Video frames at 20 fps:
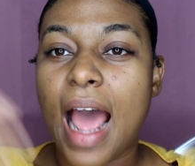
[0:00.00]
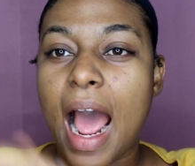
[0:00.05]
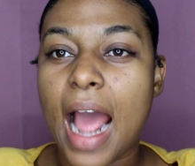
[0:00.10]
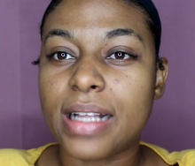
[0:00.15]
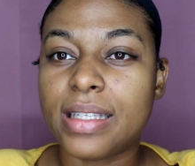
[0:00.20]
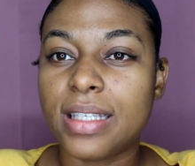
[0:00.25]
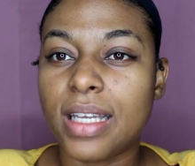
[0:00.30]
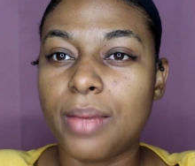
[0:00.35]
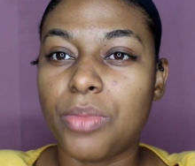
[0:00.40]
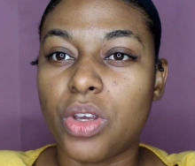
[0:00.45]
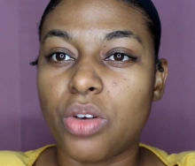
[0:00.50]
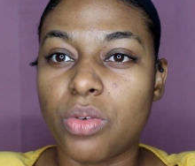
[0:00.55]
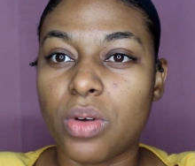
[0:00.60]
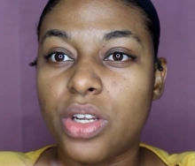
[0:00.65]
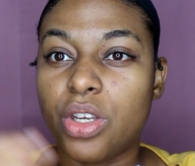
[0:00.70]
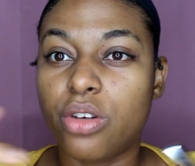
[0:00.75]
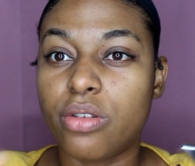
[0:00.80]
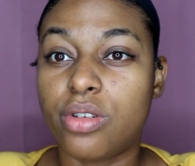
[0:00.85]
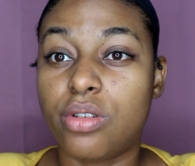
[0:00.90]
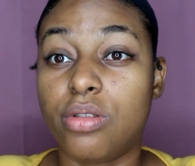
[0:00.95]
item you would
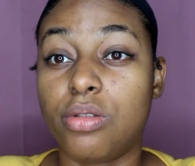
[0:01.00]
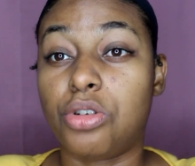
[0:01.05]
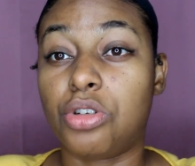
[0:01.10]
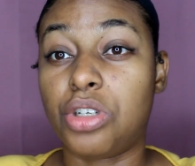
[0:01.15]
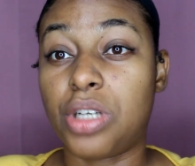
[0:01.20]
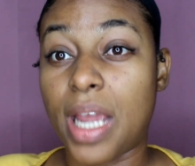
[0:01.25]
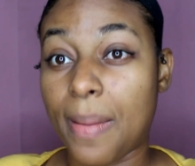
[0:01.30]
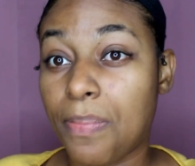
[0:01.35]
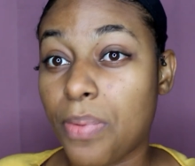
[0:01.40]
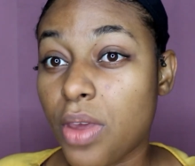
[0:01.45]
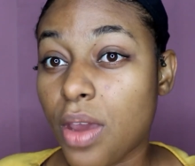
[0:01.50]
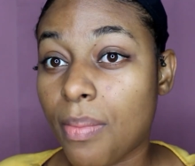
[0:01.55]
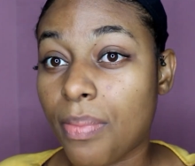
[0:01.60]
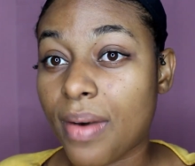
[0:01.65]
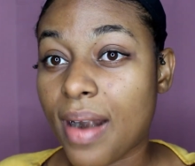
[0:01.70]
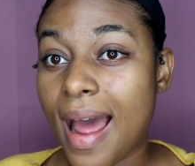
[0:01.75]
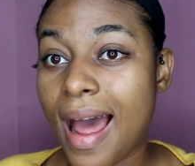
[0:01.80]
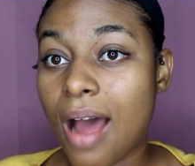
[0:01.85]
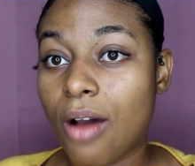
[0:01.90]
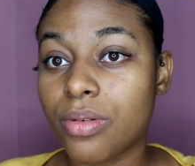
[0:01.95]
use to shape your
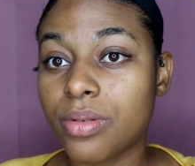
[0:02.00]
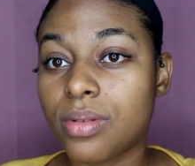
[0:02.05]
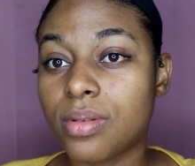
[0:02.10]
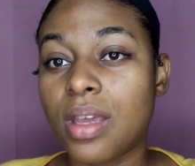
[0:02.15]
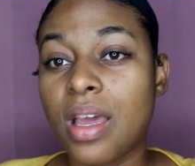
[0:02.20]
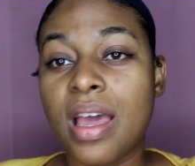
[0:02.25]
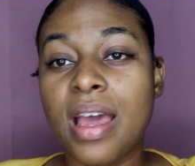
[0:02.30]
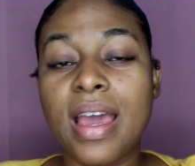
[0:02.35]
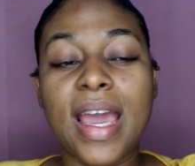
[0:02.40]
brows.